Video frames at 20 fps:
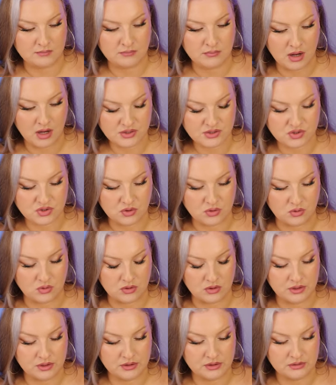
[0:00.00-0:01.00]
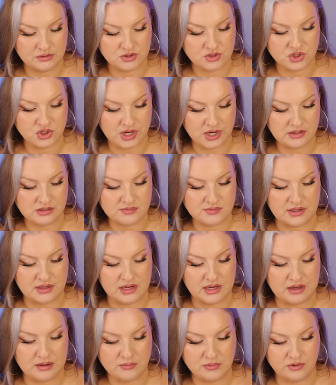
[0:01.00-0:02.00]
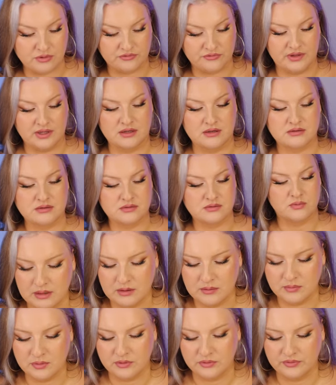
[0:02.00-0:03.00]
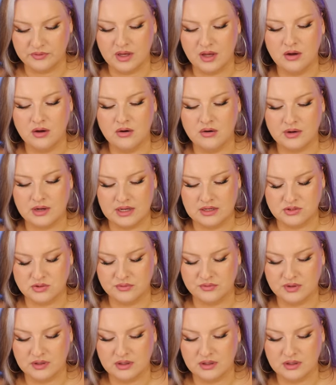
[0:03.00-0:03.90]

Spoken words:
Moss Accord, Jasmine, Ambrofix. Ambrofix, oh, okay, so we've